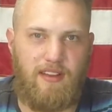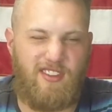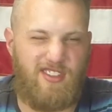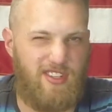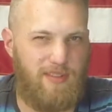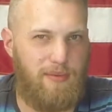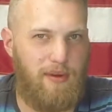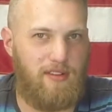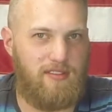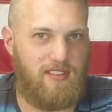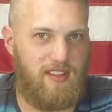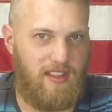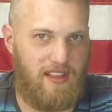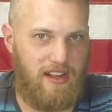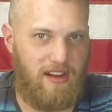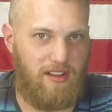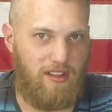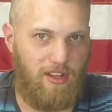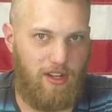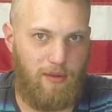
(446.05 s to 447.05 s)
I usually post on
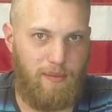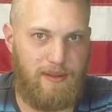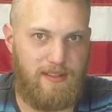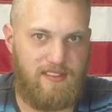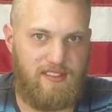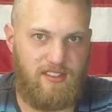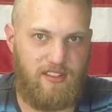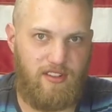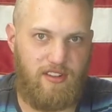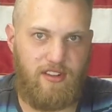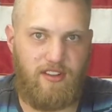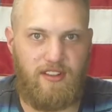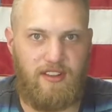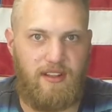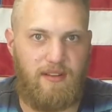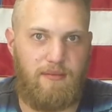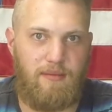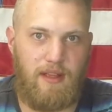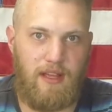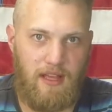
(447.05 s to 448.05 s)
there a little bit sooner, and
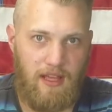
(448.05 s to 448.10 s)
then